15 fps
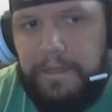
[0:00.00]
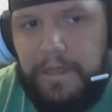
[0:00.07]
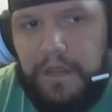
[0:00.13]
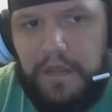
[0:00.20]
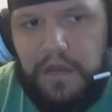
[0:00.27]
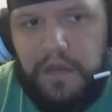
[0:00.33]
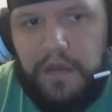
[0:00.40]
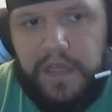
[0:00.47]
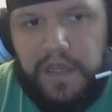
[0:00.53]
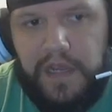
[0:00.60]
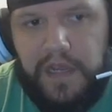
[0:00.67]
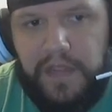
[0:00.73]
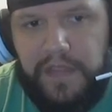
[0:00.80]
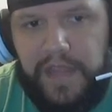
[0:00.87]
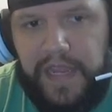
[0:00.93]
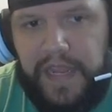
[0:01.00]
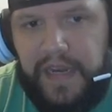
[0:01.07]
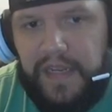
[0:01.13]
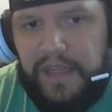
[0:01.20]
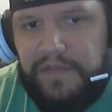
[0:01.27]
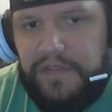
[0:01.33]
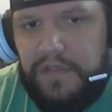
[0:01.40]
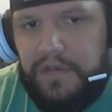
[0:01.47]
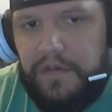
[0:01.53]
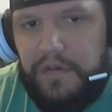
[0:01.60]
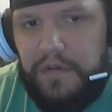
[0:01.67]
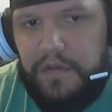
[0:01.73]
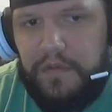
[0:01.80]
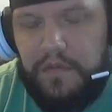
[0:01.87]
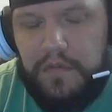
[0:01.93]
you click on that, it gives you a
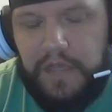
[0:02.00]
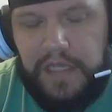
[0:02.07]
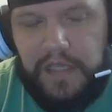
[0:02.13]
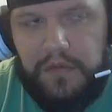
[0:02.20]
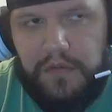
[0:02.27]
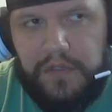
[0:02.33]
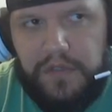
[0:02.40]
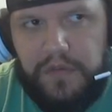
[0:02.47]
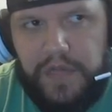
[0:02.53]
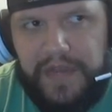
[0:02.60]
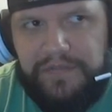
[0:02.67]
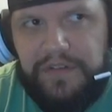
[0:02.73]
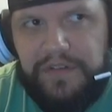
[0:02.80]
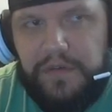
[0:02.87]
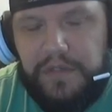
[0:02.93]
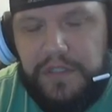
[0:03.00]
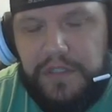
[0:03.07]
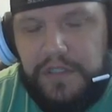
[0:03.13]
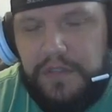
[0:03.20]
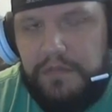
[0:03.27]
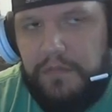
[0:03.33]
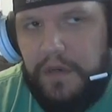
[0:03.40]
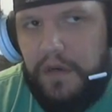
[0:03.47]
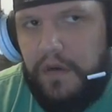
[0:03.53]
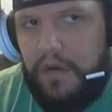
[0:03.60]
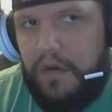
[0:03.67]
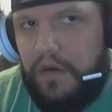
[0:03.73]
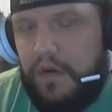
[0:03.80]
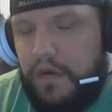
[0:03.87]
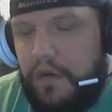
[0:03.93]
little, like, you do have to do a
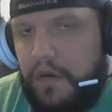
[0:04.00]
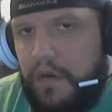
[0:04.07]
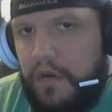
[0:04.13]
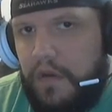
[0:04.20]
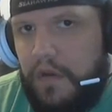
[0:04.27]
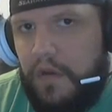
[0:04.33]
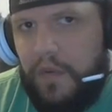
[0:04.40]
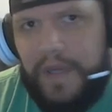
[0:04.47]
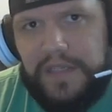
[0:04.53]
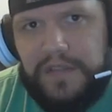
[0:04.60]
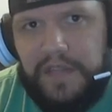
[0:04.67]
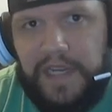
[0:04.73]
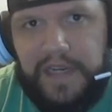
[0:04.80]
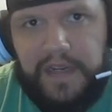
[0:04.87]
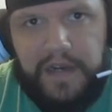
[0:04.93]
small quest line to